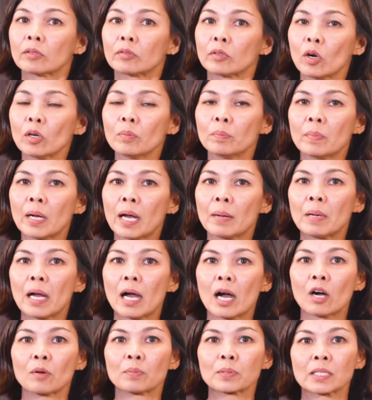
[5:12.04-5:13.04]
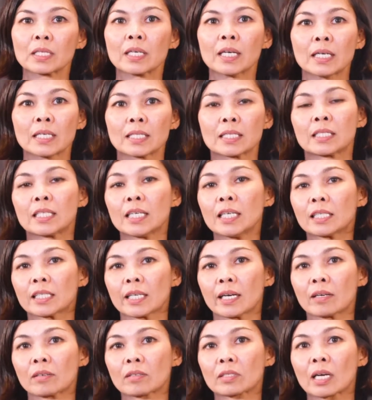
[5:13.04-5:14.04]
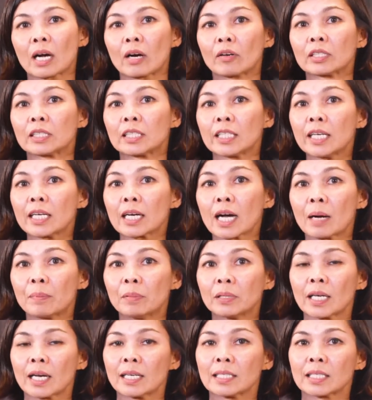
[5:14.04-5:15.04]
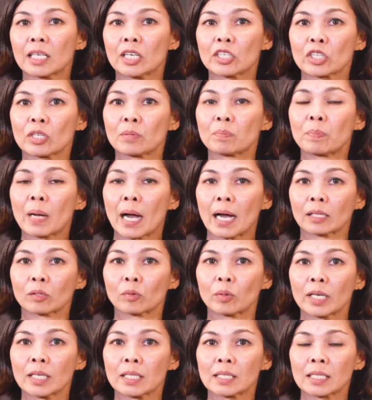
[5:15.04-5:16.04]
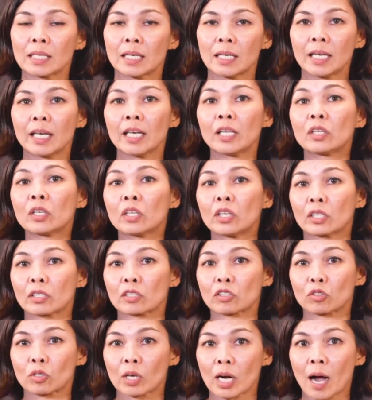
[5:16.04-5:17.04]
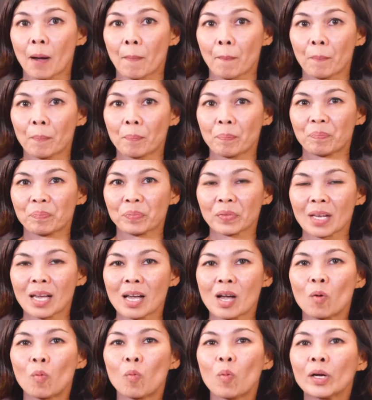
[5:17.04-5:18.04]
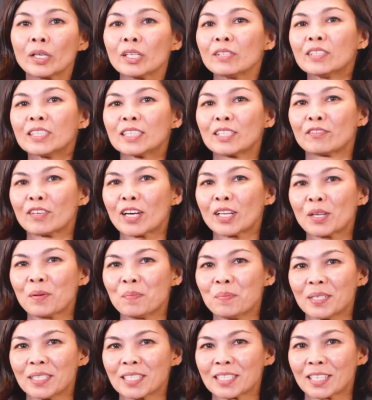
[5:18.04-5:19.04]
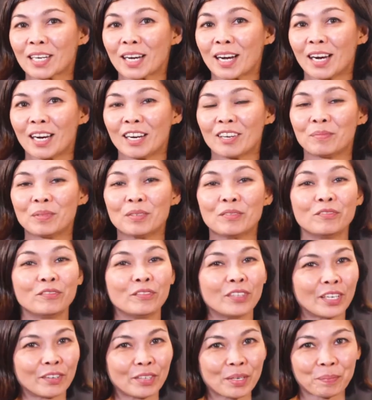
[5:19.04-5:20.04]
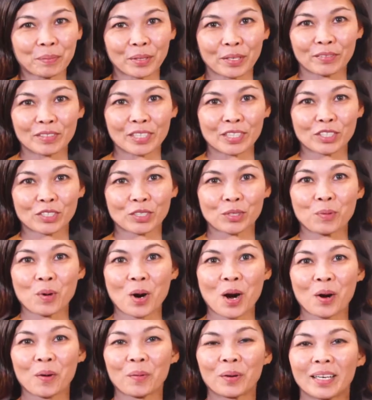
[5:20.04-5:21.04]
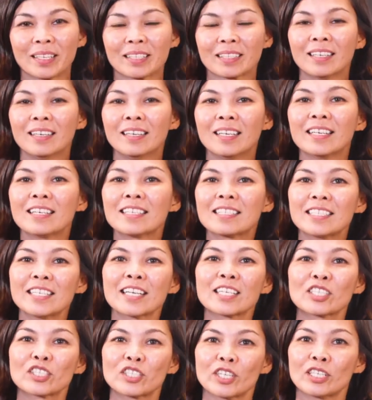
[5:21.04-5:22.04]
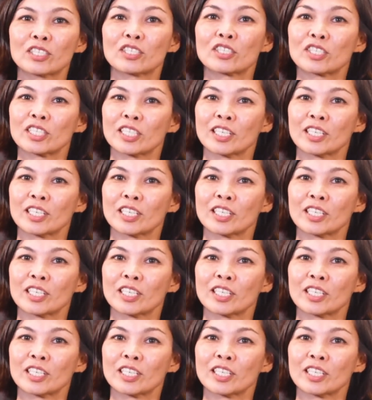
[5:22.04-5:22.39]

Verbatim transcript: the roadmap helps is details our decarbonization pathways in the years to come. One of the developments that I have been very privileged to work with is the Exchange